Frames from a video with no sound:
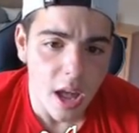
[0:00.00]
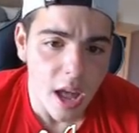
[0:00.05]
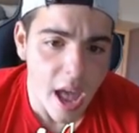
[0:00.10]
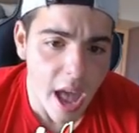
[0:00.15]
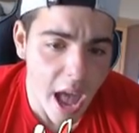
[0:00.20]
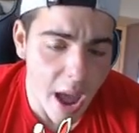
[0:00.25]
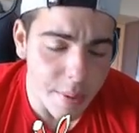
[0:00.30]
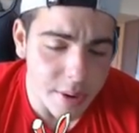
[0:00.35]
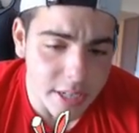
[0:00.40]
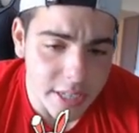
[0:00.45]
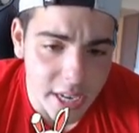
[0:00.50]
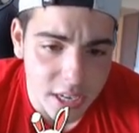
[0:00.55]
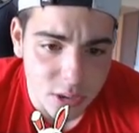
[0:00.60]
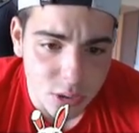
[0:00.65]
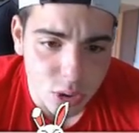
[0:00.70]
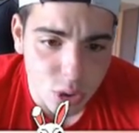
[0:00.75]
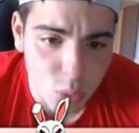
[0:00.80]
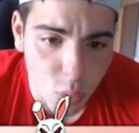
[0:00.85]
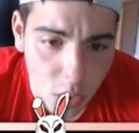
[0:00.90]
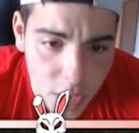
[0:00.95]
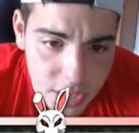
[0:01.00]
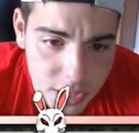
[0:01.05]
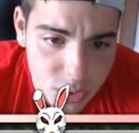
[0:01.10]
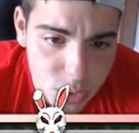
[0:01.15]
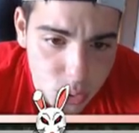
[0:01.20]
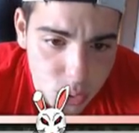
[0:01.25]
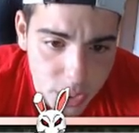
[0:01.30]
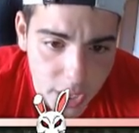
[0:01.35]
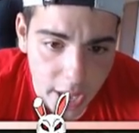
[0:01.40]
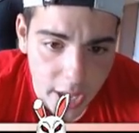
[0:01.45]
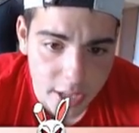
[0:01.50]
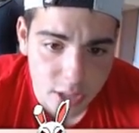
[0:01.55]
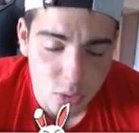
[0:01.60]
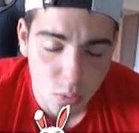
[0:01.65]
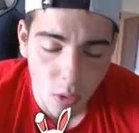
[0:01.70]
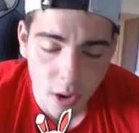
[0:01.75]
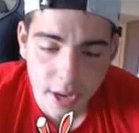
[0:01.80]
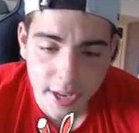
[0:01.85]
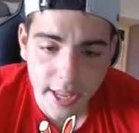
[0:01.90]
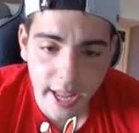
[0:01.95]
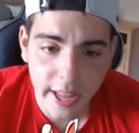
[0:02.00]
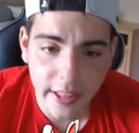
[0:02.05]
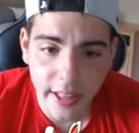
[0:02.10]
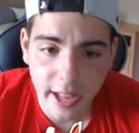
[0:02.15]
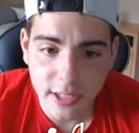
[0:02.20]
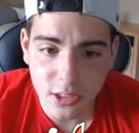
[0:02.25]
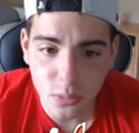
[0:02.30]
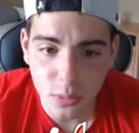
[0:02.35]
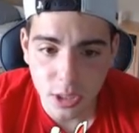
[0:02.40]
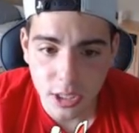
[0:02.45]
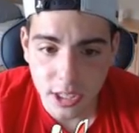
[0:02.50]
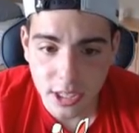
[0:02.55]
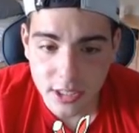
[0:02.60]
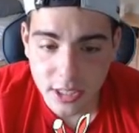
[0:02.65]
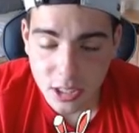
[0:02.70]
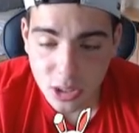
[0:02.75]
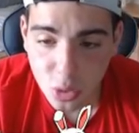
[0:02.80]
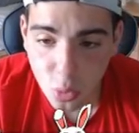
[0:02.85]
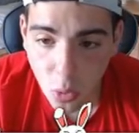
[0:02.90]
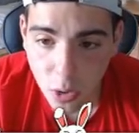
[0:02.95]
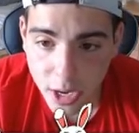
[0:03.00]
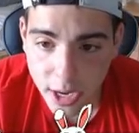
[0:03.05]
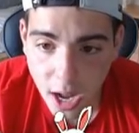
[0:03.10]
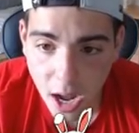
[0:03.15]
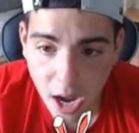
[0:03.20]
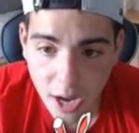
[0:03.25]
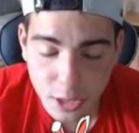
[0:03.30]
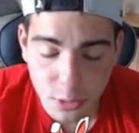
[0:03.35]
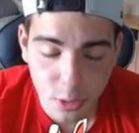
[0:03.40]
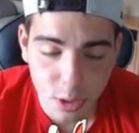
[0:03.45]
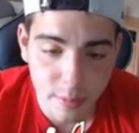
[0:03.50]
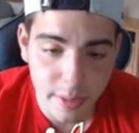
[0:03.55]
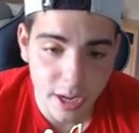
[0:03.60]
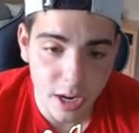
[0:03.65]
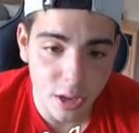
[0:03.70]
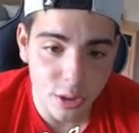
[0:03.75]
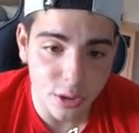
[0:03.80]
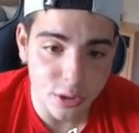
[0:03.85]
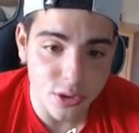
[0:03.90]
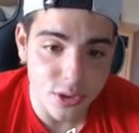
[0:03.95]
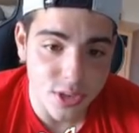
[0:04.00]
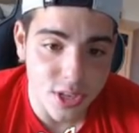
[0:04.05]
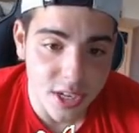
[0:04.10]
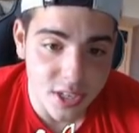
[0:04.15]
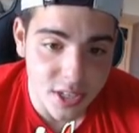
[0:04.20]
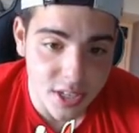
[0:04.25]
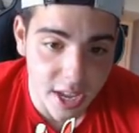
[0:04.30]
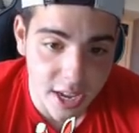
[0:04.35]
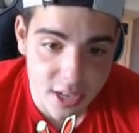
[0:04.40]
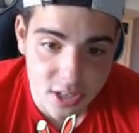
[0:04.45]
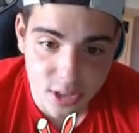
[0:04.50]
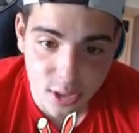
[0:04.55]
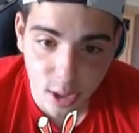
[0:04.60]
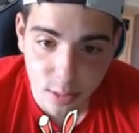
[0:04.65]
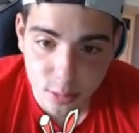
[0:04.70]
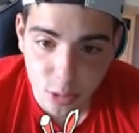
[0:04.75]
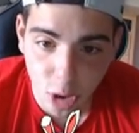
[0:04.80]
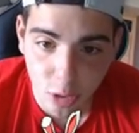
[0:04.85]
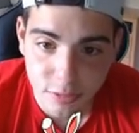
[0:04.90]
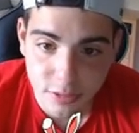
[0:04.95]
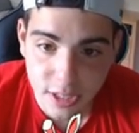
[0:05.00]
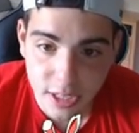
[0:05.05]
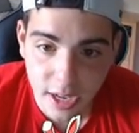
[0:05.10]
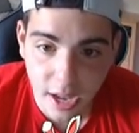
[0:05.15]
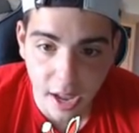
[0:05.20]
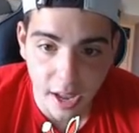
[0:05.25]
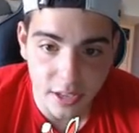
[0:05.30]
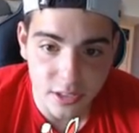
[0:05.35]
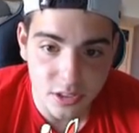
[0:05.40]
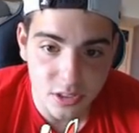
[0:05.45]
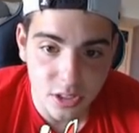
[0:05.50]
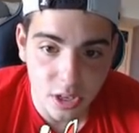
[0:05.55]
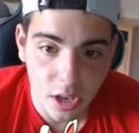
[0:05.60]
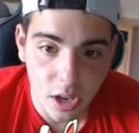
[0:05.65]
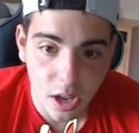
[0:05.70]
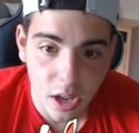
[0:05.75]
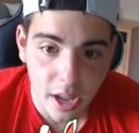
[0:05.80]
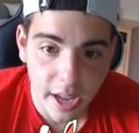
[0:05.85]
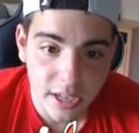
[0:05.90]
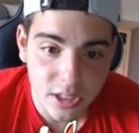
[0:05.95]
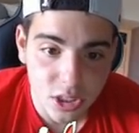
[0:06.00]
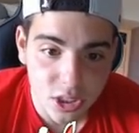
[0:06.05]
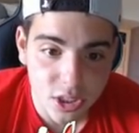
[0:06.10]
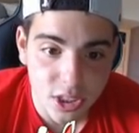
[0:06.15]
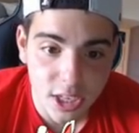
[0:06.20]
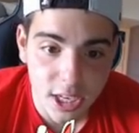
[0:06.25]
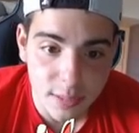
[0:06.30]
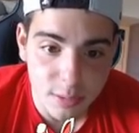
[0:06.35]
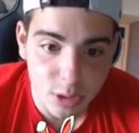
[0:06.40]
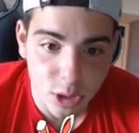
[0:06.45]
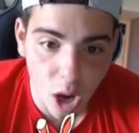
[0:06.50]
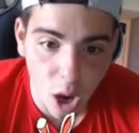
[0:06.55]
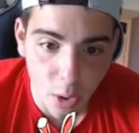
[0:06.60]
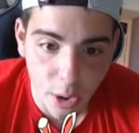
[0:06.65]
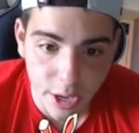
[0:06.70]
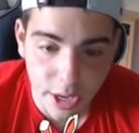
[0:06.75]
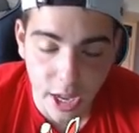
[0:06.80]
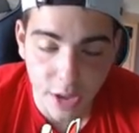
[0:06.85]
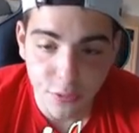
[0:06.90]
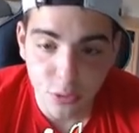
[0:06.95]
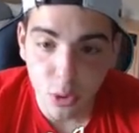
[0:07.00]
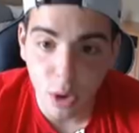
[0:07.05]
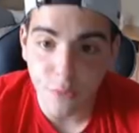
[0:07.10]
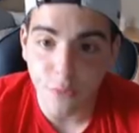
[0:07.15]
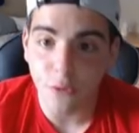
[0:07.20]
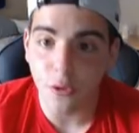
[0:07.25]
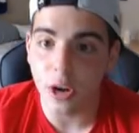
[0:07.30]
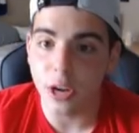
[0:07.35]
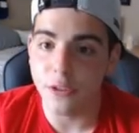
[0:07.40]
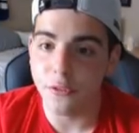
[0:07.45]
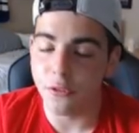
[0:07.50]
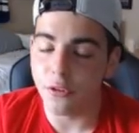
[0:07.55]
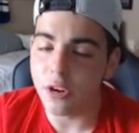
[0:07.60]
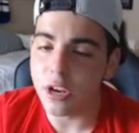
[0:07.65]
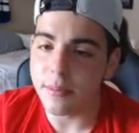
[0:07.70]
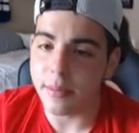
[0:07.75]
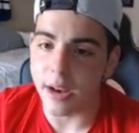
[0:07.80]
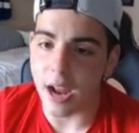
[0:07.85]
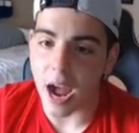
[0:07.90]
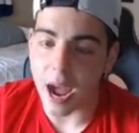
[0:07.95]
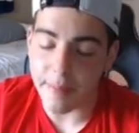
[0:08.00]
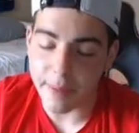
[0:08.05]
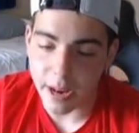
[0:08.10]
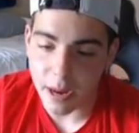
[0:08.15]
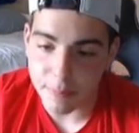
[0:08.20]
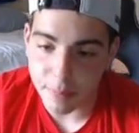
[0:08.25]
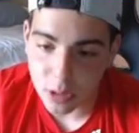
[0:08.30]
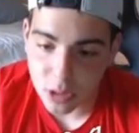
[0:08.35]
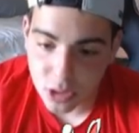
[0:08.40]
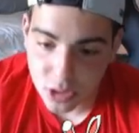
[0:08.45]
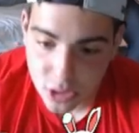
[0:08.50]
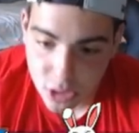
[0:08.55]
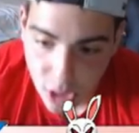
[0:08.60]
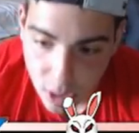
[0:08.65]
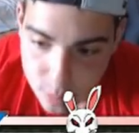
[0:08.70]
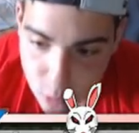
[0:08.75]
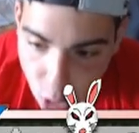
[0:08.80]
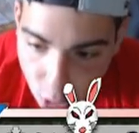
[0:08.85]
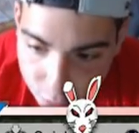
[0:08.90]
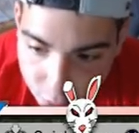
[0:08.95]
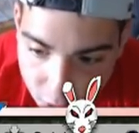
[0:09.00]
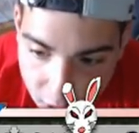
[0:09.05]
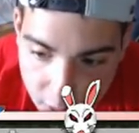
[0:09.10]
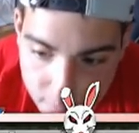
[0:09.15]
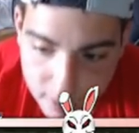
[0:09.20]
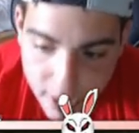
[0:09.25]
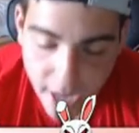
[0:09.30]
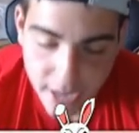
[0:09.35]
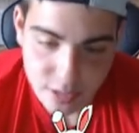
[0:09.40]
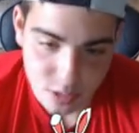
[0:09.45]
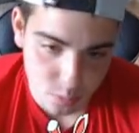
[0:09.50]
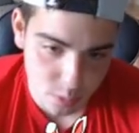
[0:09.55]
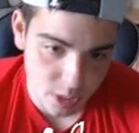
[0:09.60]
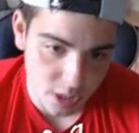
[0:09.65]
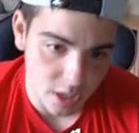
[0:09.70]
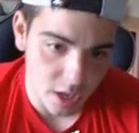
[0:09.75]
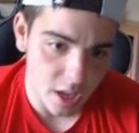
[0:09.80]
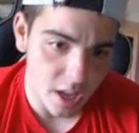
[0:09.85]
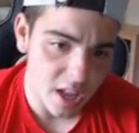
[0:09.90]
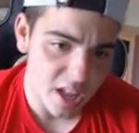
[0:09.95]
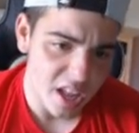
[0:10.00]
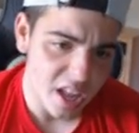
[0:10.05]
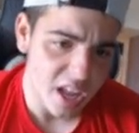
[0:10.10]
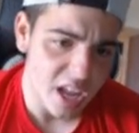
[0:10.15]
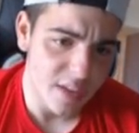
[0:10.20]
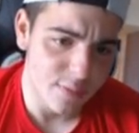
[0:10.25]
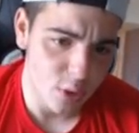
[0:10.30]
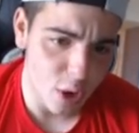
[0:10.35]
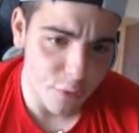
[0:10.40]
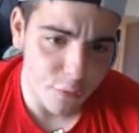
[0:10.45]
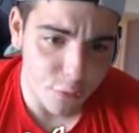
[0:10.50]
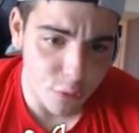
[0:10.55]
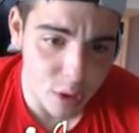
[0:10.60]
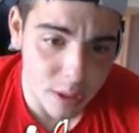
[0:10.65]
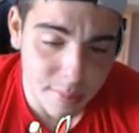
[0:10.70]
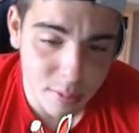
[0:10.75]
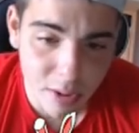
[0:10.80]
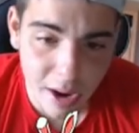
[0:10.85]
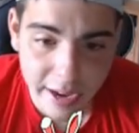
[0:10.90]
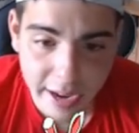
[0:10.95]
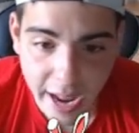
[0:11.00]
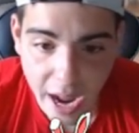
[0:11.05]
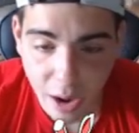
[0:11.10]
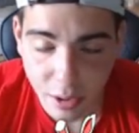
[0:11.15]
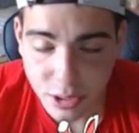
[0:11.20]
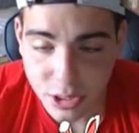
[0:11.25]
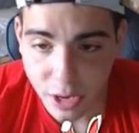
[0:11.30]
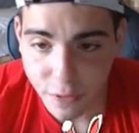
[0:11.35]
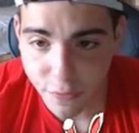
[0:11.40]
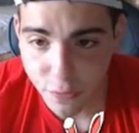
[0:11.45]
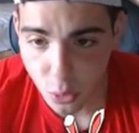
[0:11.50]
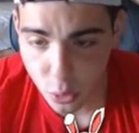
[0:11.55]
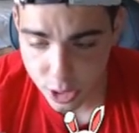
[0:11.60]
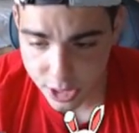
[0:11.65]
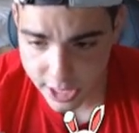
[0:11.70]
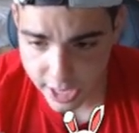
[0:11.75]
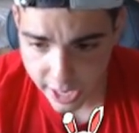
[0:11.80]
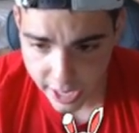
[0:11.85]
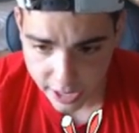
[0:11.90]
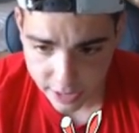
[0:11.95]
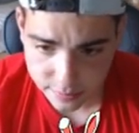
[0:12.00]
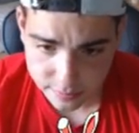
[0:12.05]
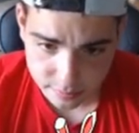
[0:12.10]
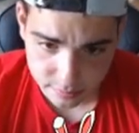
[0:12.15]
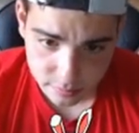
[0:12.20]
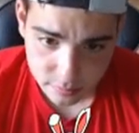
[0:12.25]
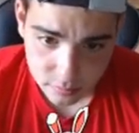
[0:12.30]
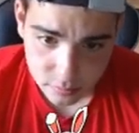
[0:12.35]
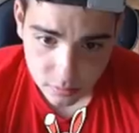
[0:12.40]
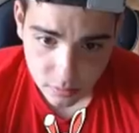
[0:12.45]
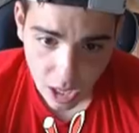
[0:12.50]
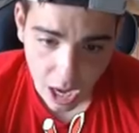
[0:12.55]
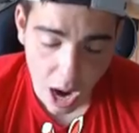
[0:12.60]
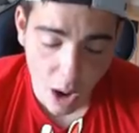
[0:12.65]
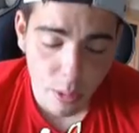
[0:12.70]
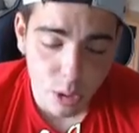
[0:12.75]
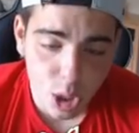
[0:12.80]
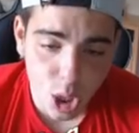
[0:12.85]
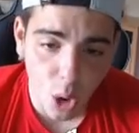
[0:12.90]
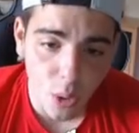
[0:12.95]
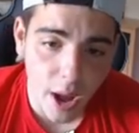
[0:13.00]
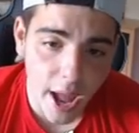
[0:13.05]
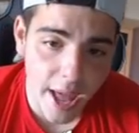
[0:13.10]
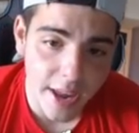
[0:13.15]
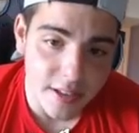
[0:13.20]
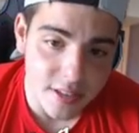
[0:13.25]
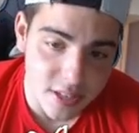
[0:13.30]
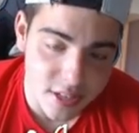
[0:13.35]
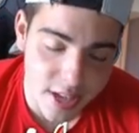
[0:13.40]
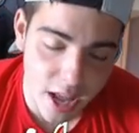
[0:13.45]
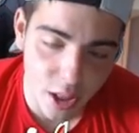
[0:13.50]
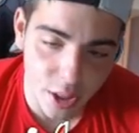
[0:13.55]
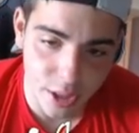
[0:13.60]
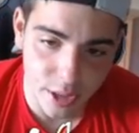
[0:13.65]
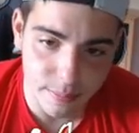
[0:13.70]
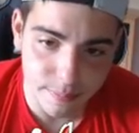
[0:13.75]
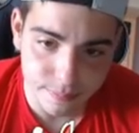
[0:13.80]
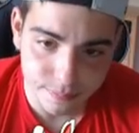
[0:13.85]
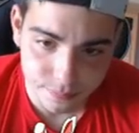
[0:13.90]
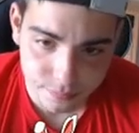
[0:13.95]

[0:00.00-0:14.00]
Edwin Diaz was 22k, 20k last week. He's at 29. You would have made another 6k stubs off Diaz. It just keeps going. If you had Freddie Freeman, I made a bunch of stubs off him last week. If you have Freeman right now, he's at 40k. I would go ahead and sell him.